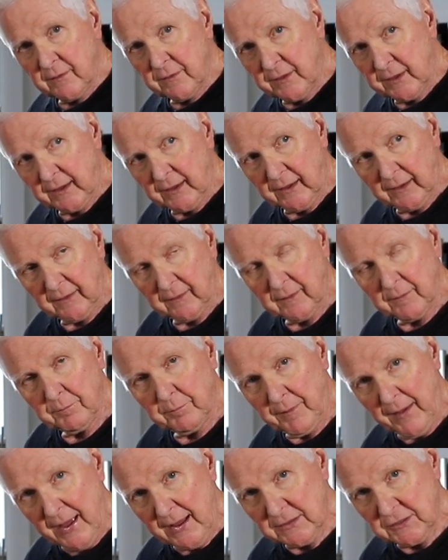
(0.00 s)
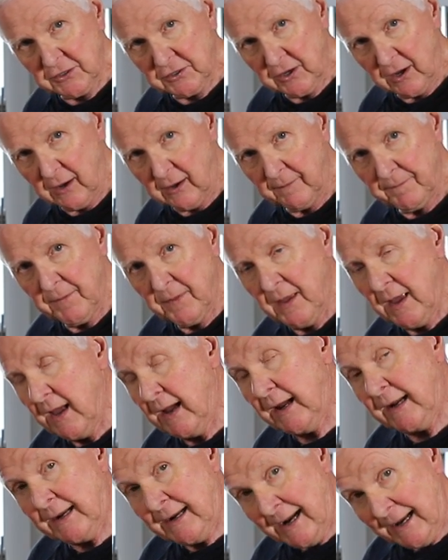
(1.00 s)
the bandsaw,
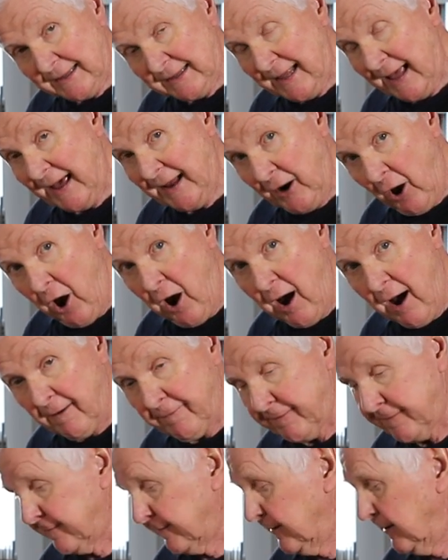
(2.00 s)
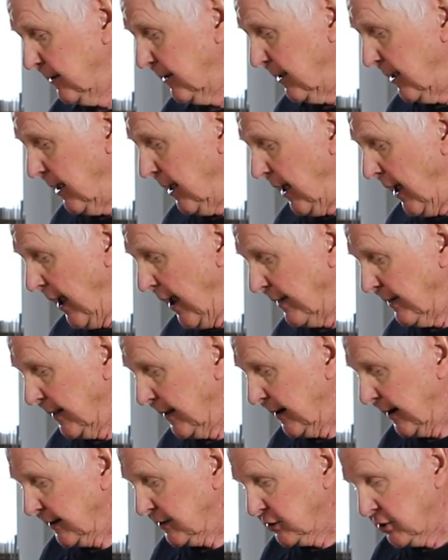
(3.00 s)
cut that off, and
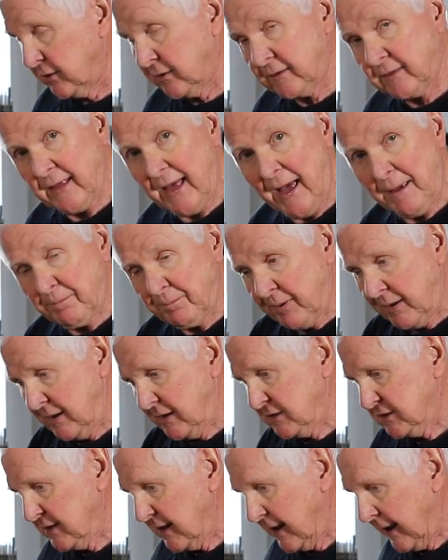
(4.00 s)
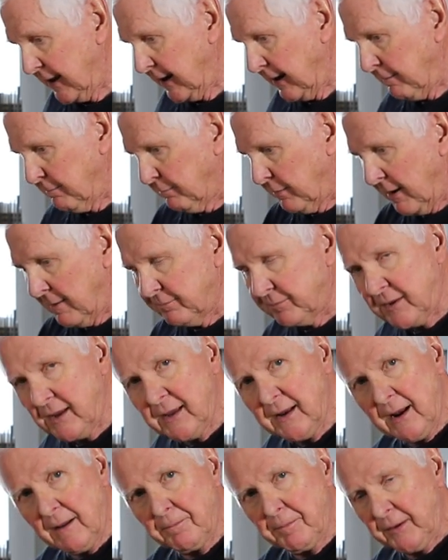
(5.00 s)
then I took that piece and I bumped
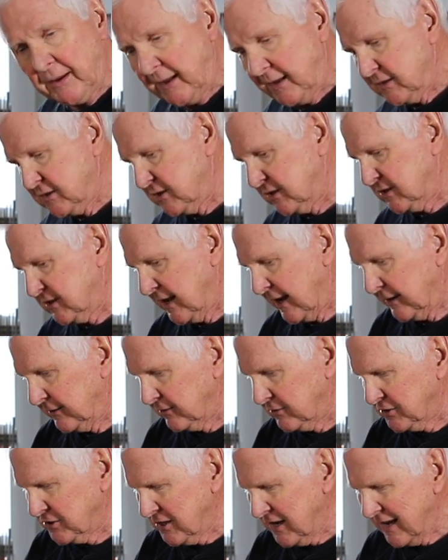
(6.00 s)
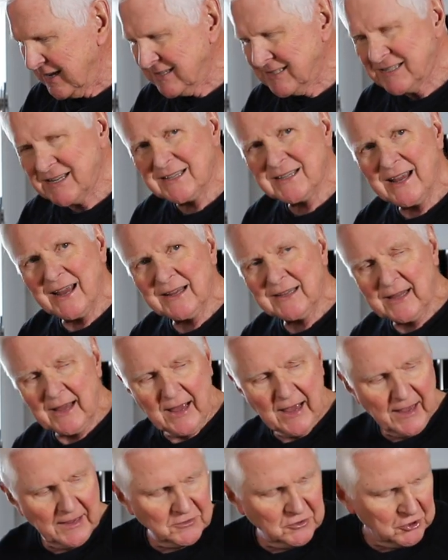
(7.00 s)
it up against the sander just to take
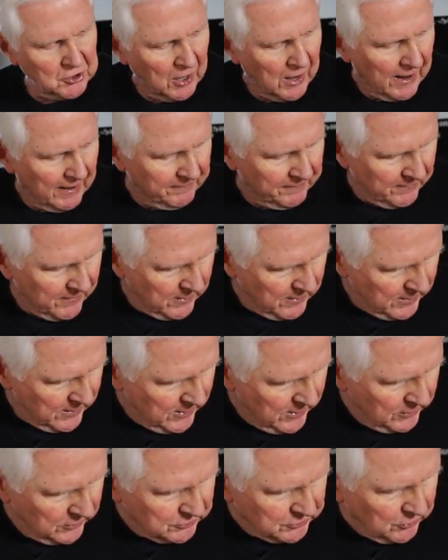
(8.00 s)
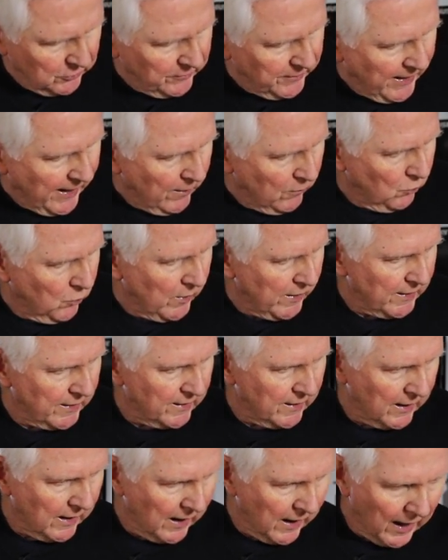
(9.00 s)
the edge off so that
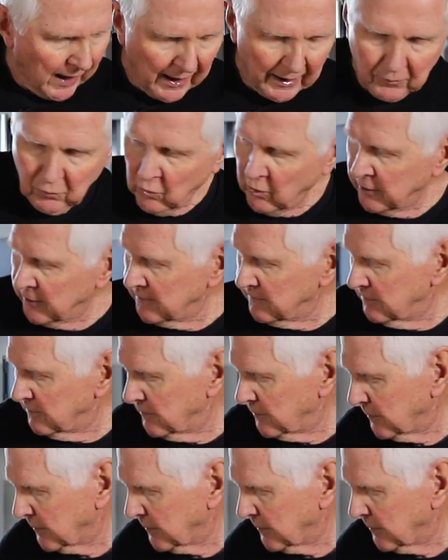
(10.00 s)
when I would